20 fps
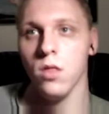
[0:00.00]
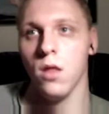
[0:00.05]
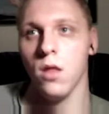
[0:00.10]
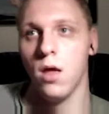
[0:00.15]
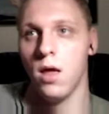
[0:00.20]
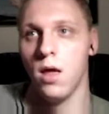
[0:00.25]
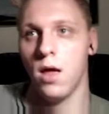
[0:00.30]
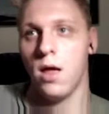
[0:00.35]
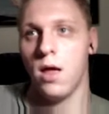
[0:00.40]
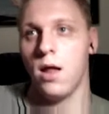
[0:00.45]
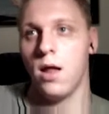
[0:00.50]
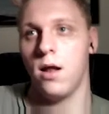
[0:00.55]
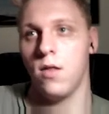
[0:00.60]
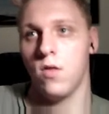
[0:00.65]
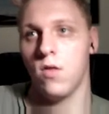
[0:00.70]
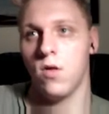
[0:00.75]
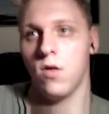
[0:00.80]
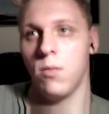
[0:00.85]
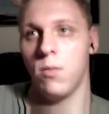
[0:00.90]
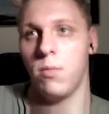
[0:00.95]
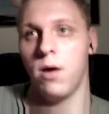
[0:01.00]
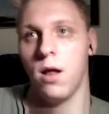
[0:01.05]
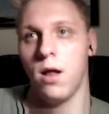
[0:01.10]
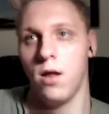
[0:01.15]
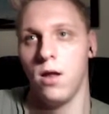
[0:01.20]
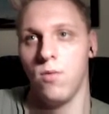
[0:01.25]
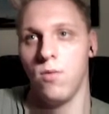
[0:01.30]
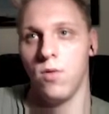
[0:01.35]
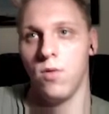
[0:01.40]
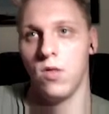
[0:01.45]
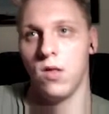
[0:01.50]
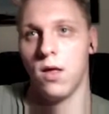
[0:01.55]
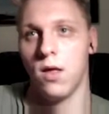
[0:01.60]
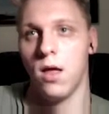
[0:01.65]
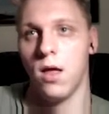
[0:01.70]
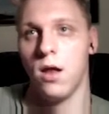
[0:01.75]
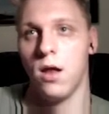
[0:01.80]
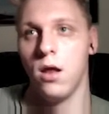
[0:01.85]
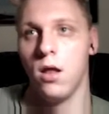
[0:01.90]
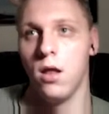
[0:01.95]
And let's compile it once
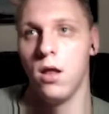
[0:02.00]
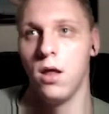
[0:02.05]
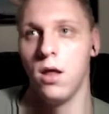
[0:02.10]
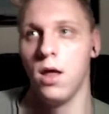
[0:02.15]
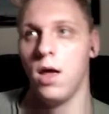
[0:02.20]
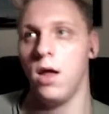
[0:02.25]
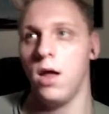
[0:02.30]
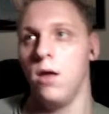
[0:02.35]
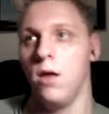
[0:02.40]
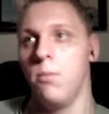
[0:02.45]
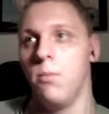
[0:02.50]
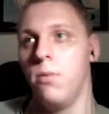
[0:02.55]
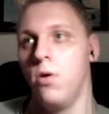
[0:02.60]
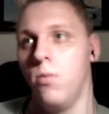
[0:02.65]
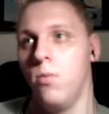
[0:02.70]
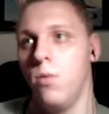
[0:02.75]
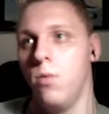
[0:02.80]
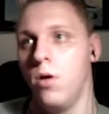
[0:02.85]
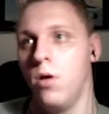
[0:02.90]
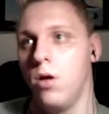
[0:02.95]
again, and boom.